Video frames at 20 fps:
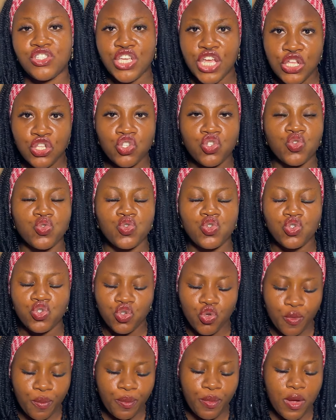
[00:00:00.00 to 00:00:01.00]
gentle
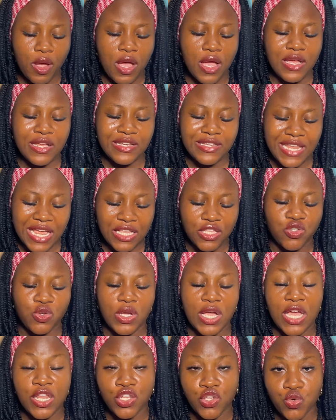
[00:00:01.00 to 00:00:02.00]
soap that
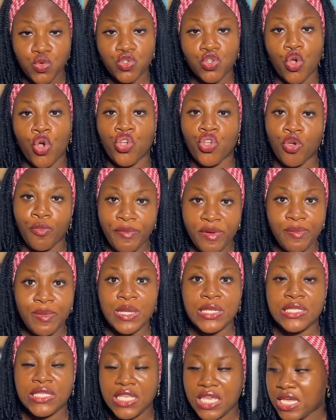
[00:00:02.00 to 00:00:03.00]
you can use on your
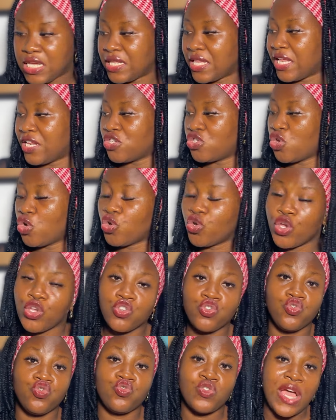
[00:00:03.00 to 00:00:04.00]
baby's skin, that is not
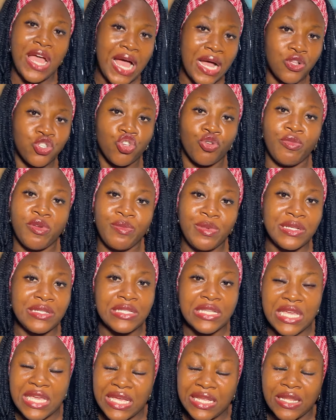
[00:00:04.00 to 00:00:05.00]
going to dry out your
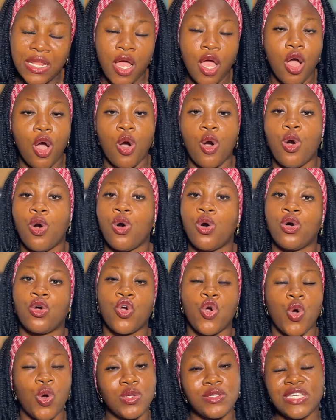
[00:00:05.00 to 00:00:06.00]
baby's skin
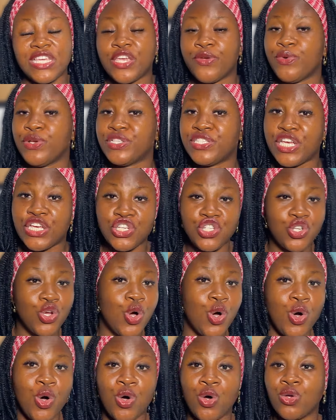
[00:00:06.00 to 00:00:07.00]
or cause
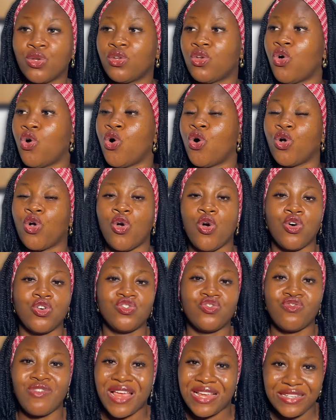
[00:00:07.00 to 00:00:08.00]
irritation or
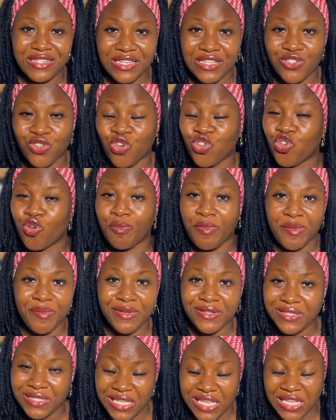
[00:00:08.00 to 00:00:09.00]
cause rashes on your
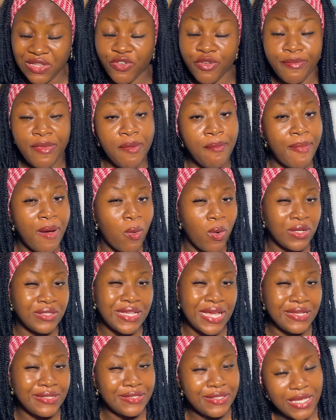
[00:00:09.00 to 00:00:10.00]
baby's skin. Remember
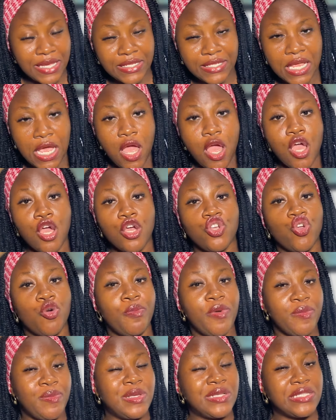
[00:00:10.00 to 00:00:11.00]
what I said,
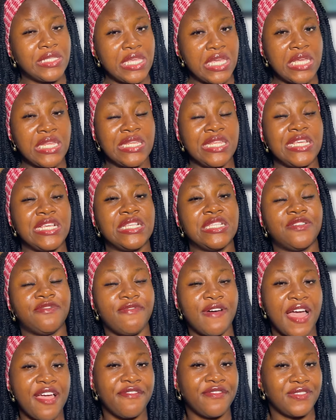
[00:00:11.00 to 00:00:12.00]
your baby's skin is
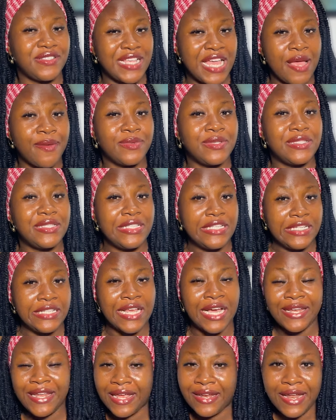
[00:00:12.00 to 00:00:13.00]
5 times
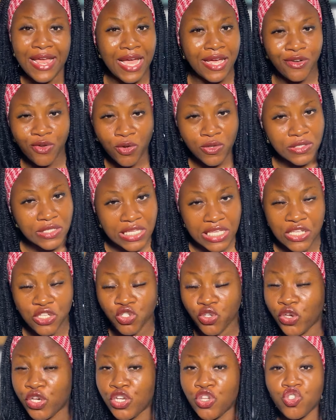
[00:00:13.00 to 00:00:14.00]
thinner than adult
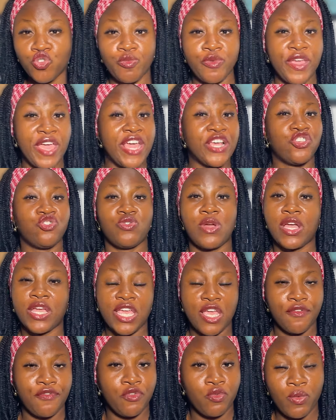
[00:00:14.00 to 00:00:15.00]
skin, so you need to be extra
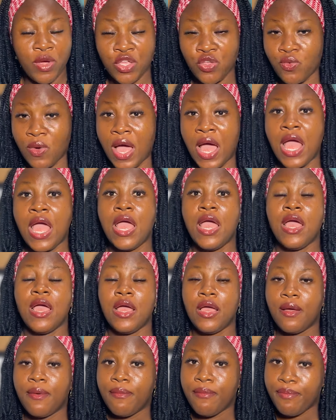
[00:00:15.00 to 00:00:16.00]
careful when
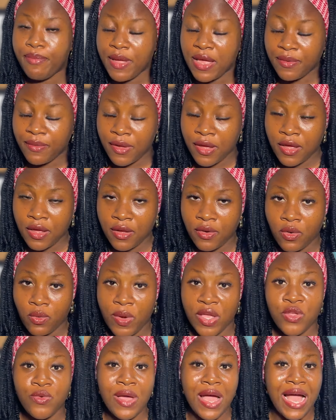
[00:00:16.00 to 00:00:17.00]

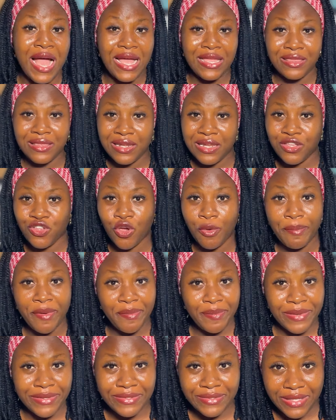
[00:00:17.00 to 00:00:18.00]
you are handling your
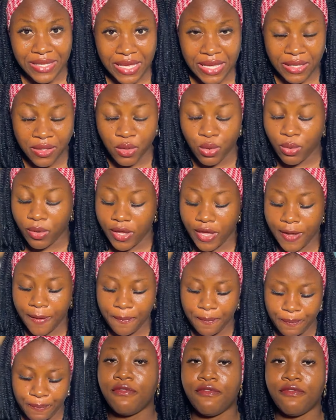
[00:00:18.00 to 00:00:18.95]
baby's skin, okay?